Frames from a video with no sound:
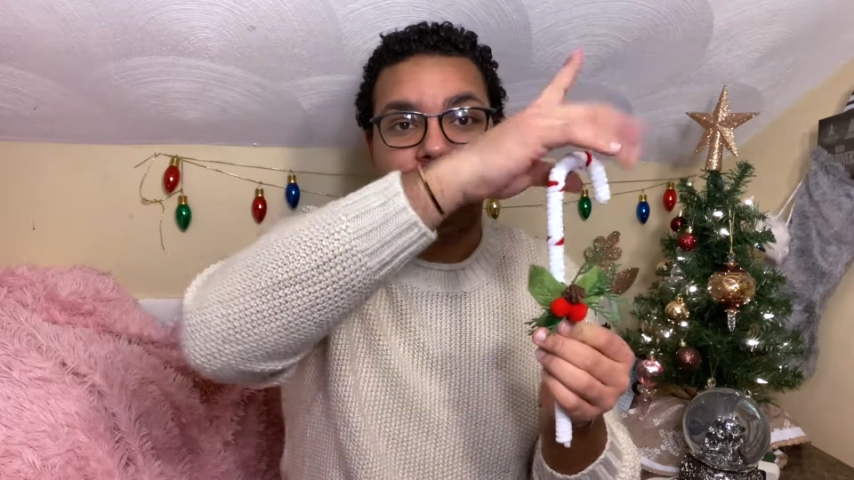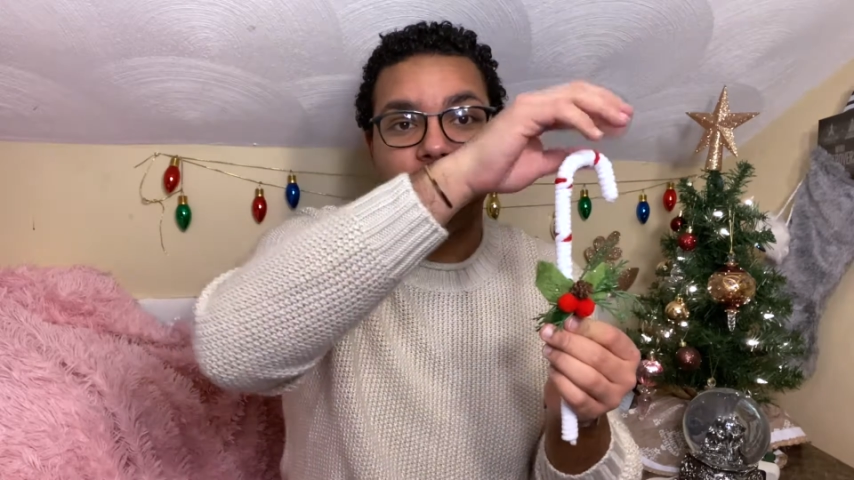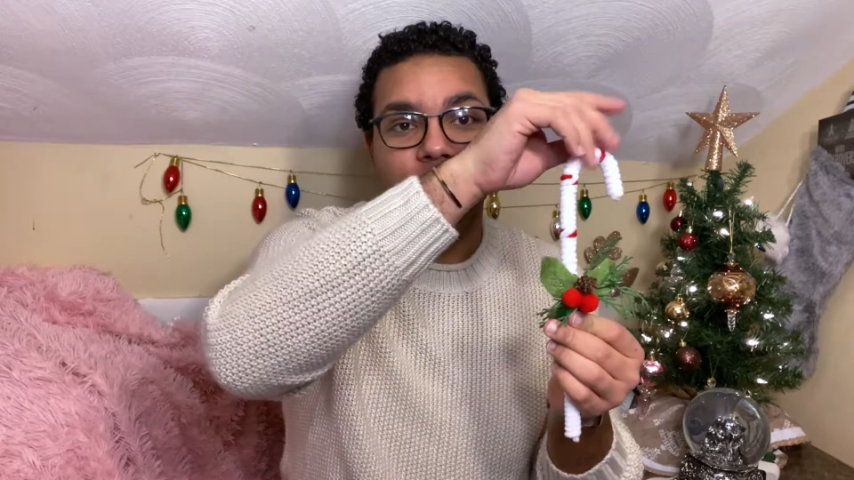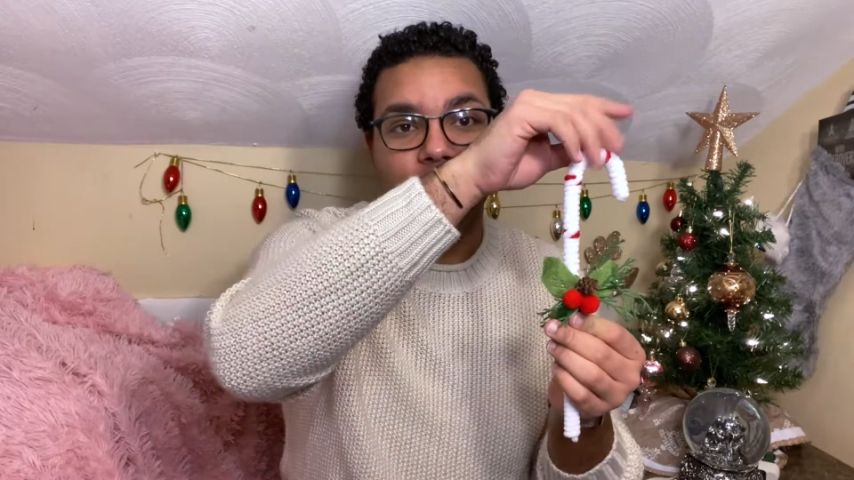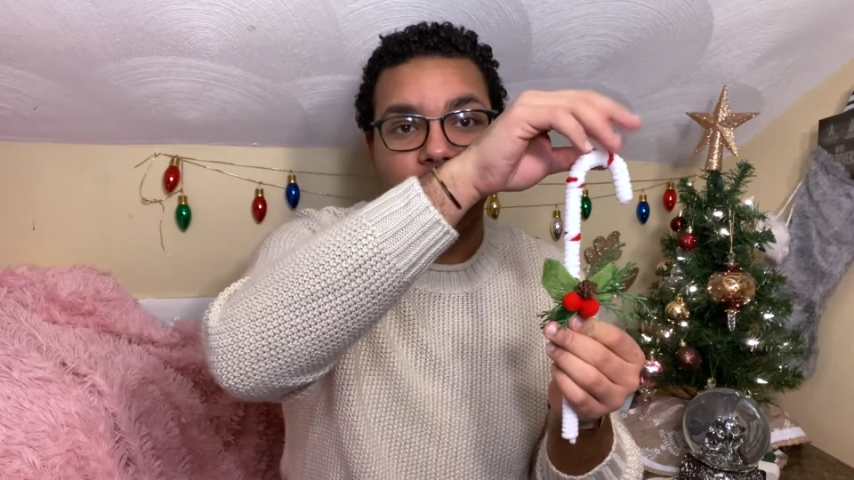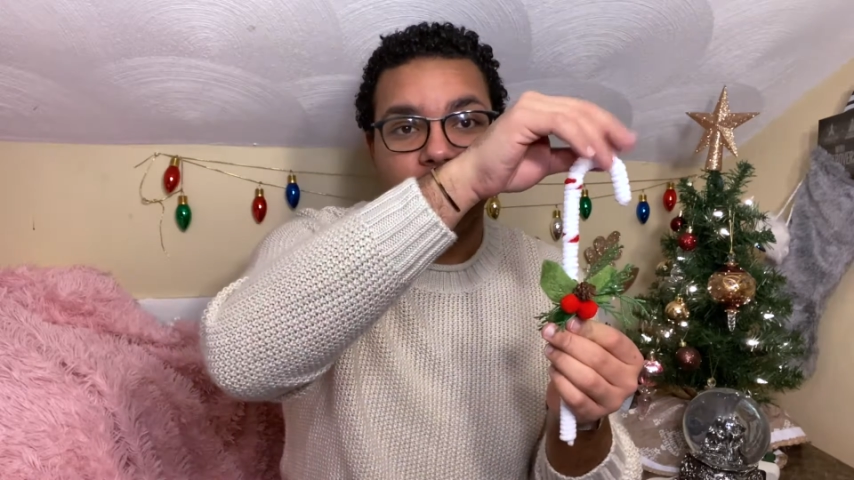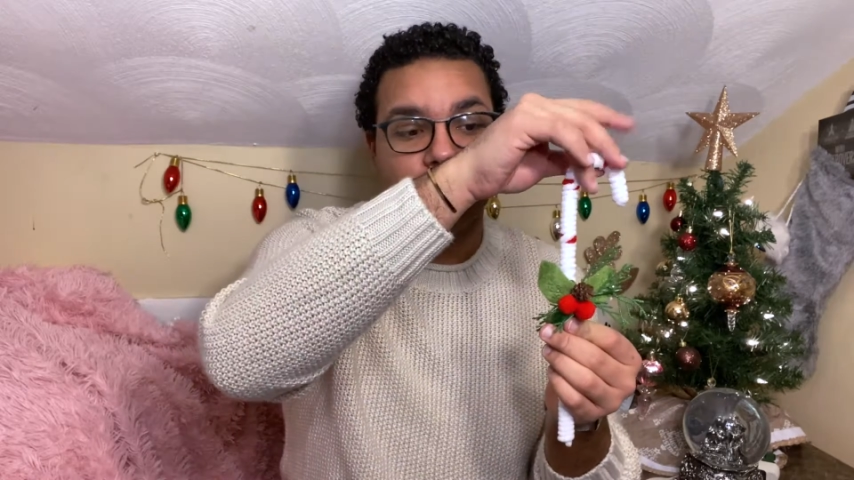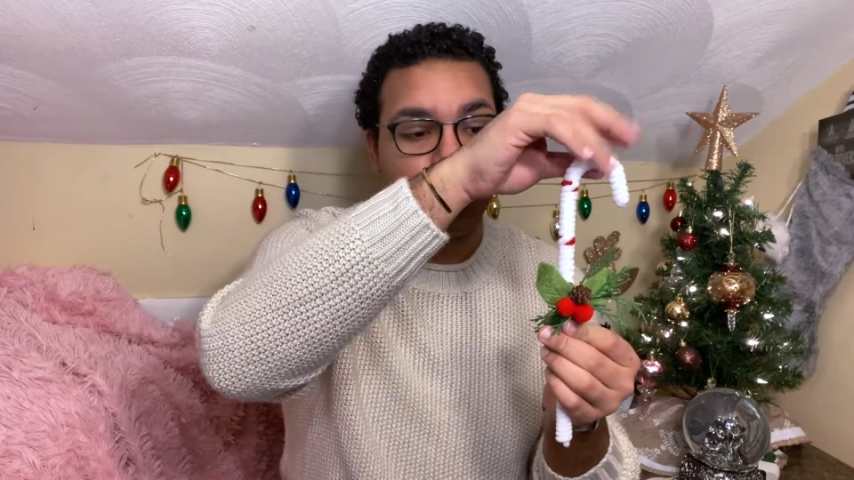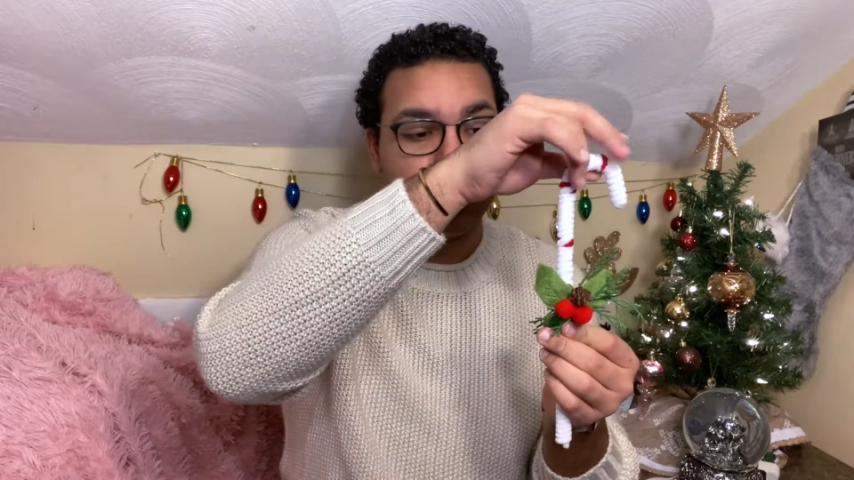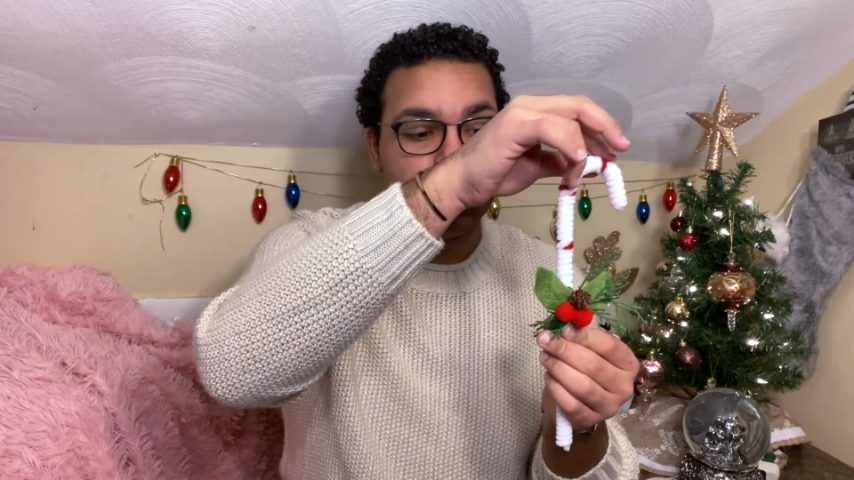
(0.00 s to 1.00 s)
I already took off
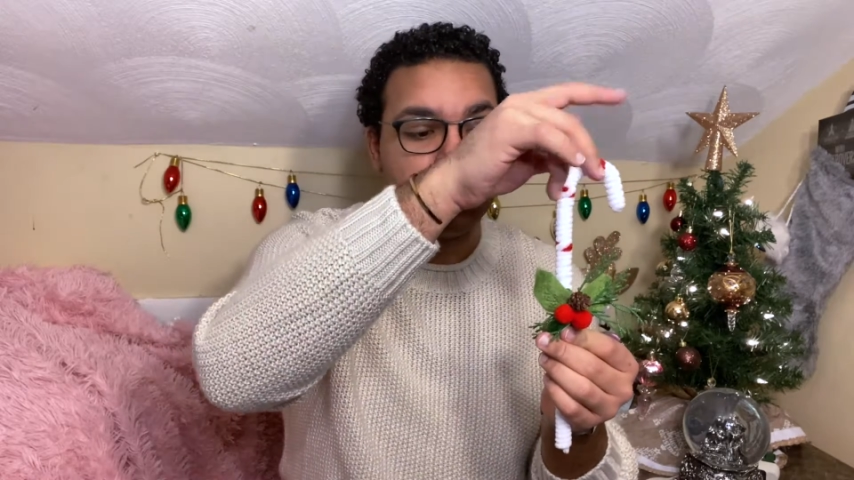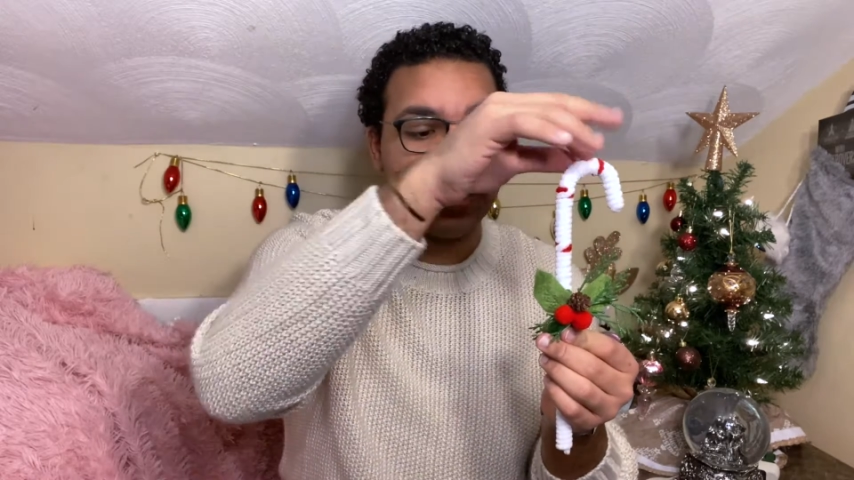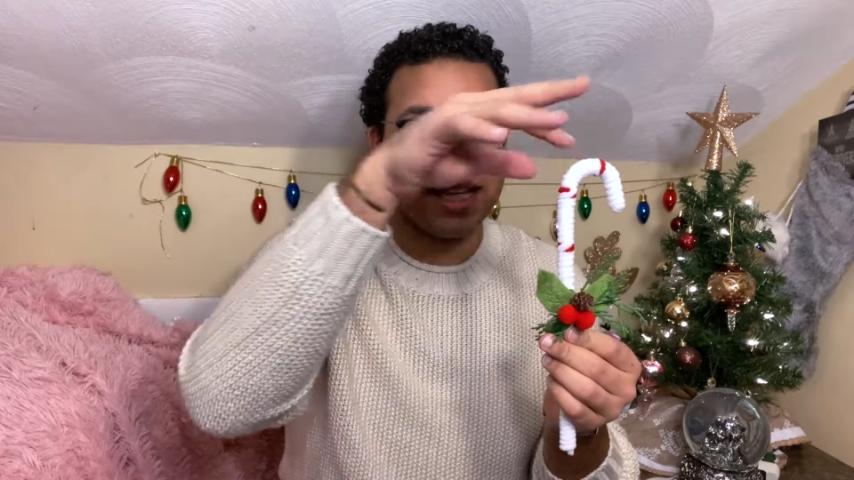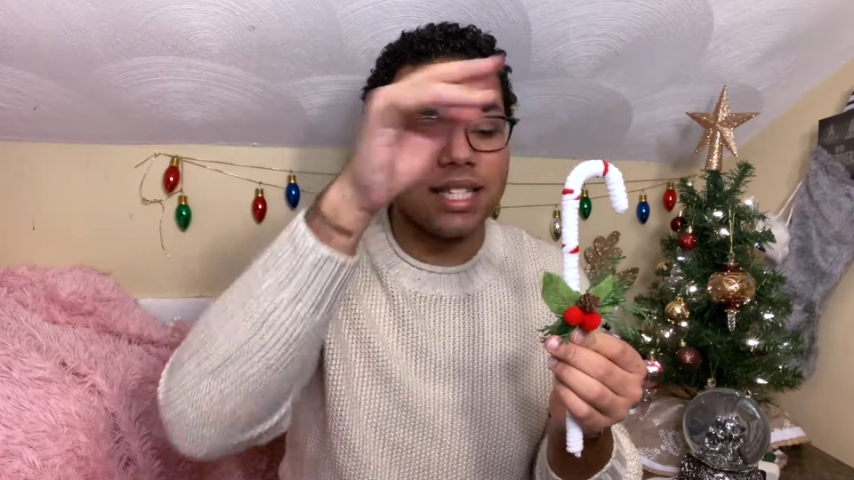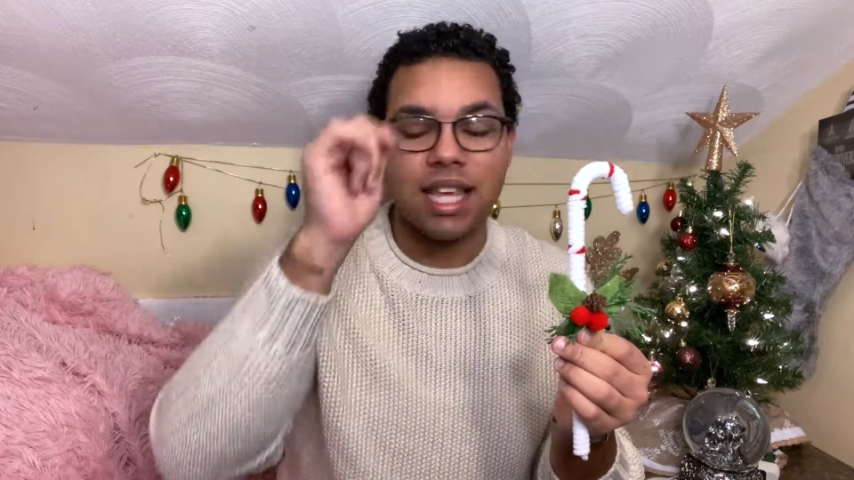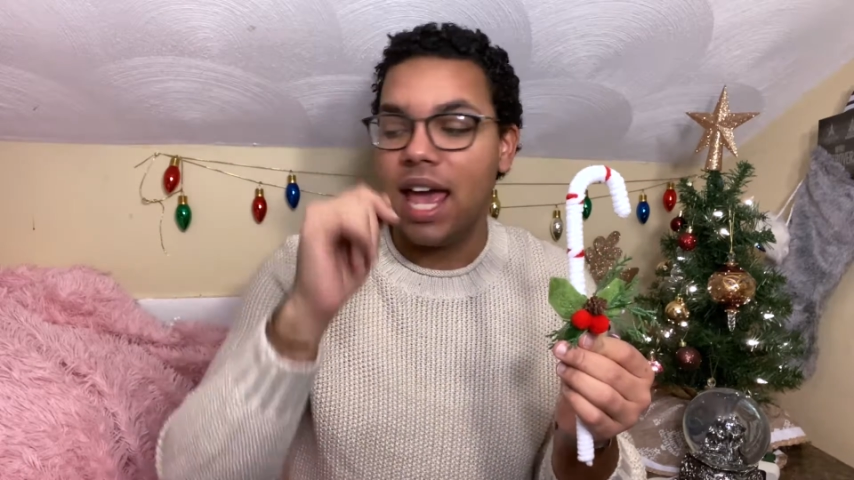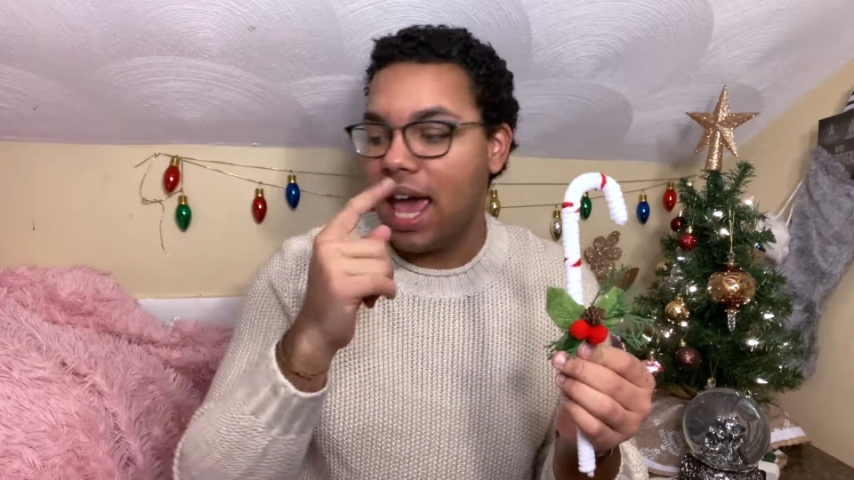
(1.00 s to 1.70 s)
the ornament piece